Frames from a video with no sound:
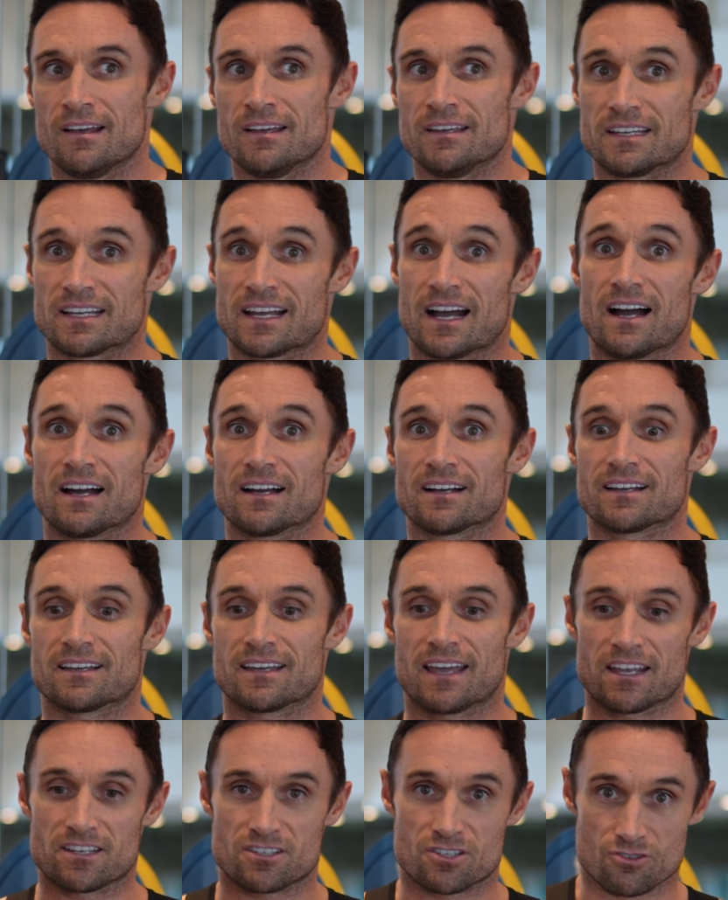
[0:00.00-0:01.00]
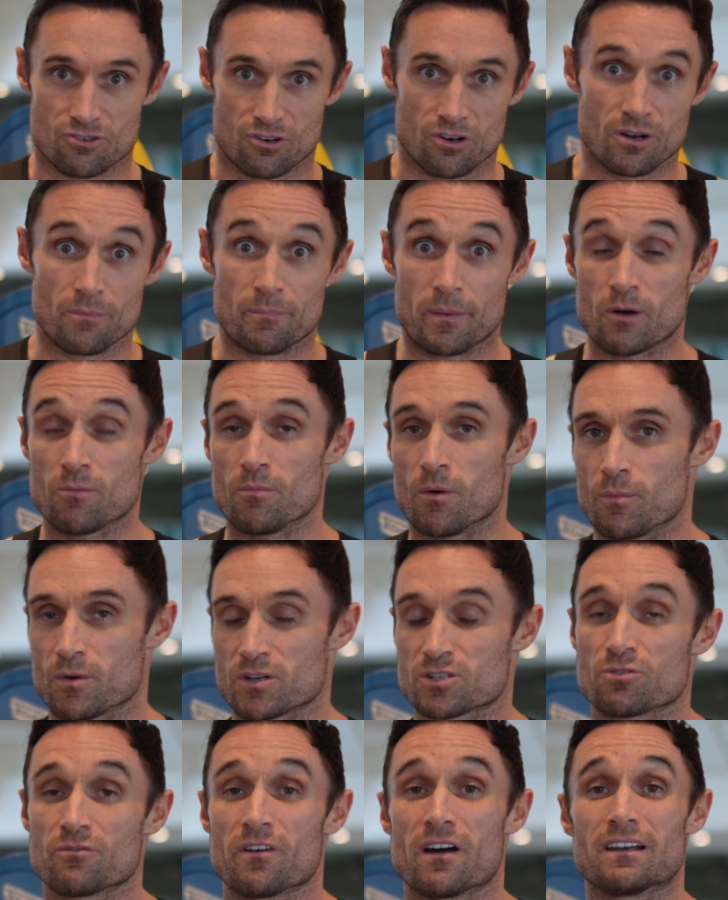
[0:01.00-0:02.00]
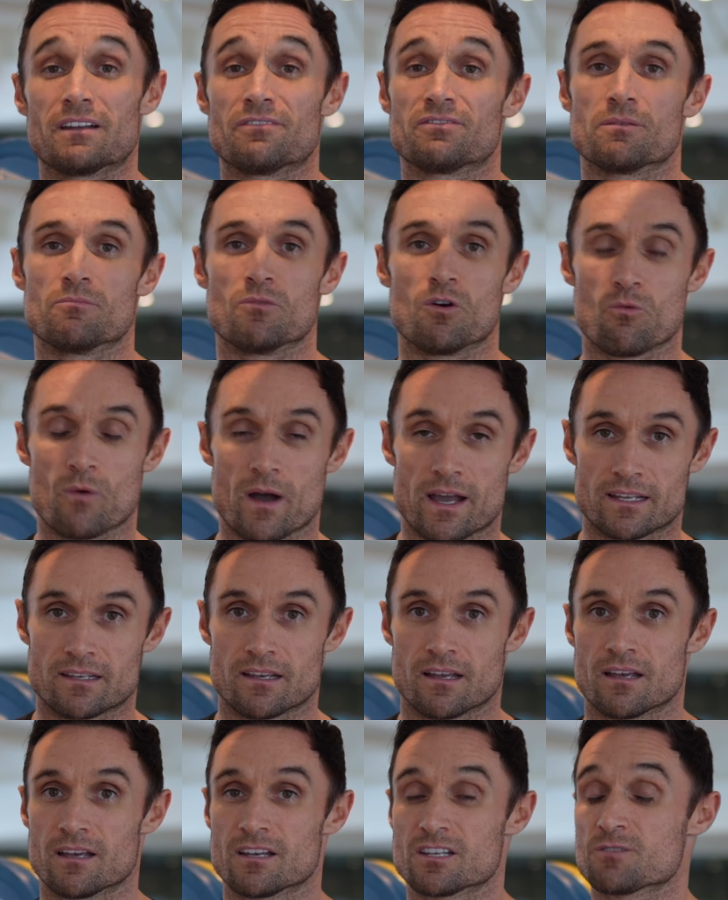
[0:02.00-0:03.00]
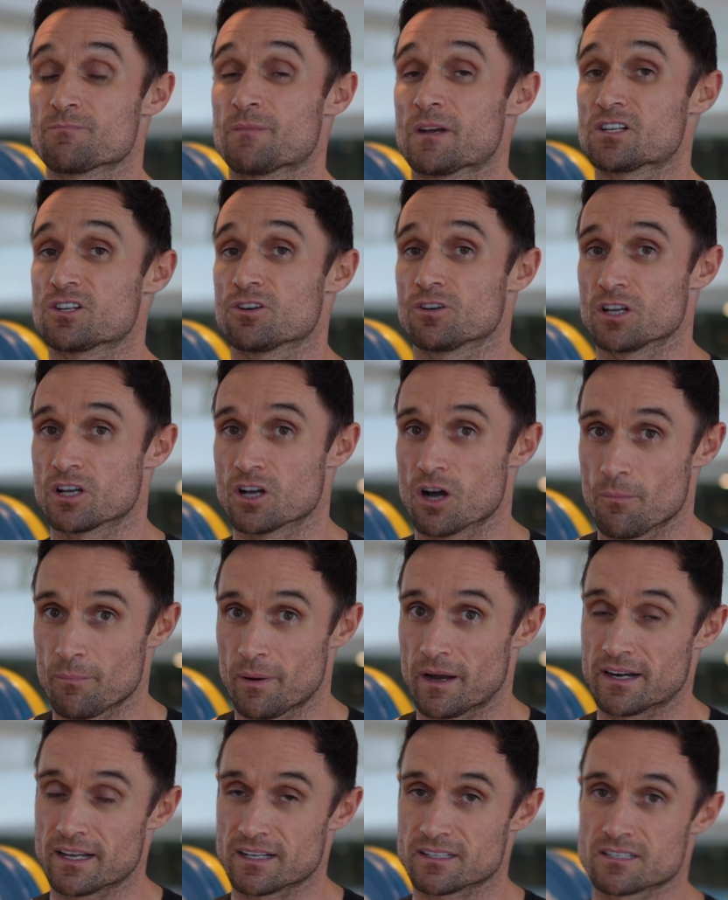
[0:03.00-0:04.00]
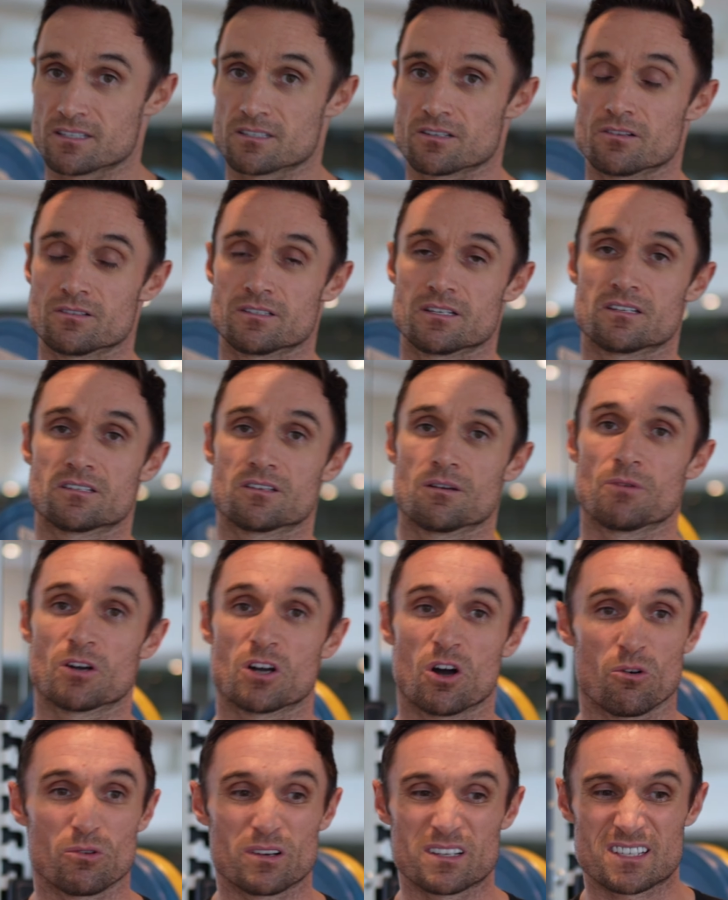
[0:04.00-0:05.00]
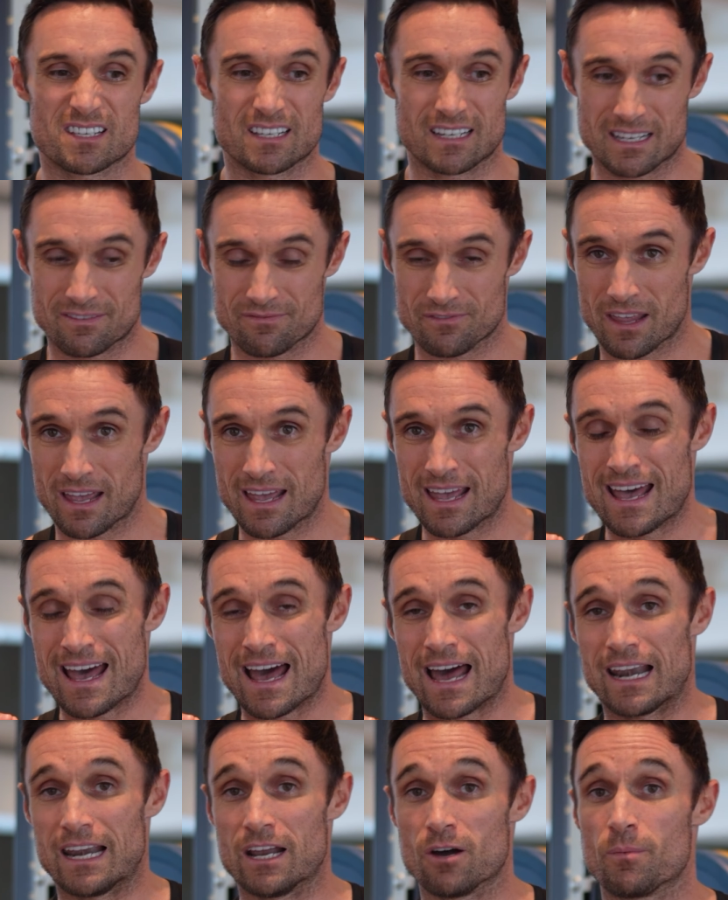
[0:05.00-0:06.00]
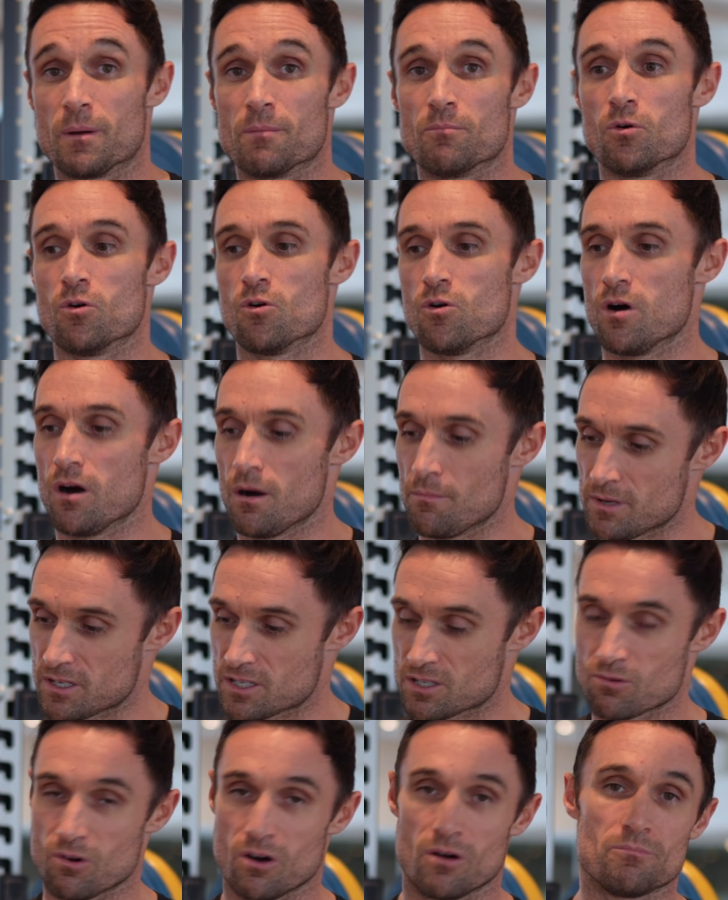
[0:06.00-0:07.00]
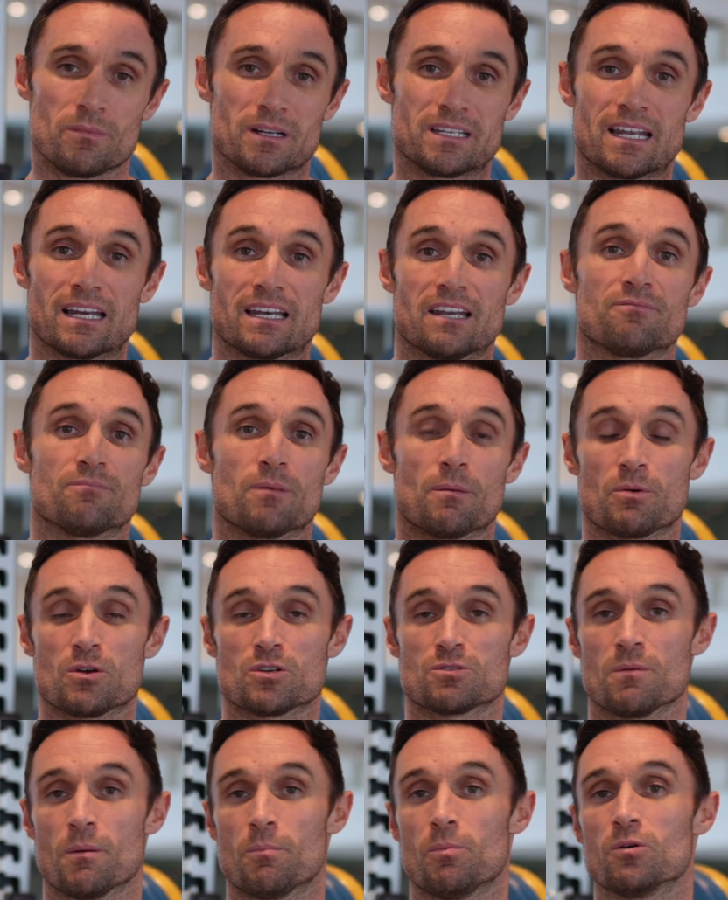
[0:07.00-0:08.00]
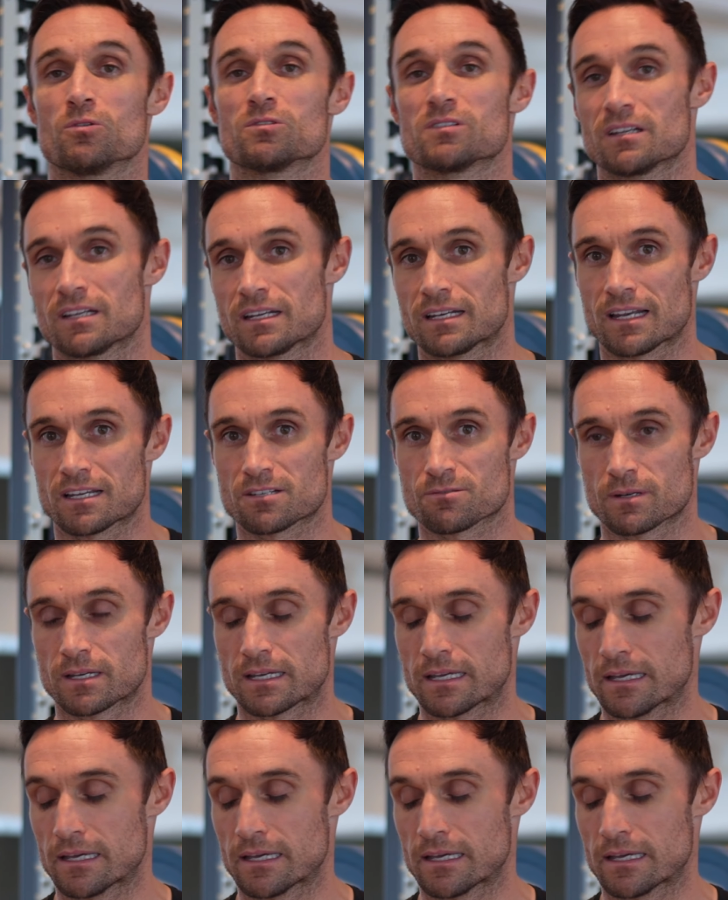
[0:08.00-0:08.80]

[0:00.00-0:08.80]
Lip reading: You can't get stronger, build more muscle without lifting more weight, especially on your compound exercises. So my goal is to lift a little bit more on my squat, my deadlift, my push, my pulls than I did last week.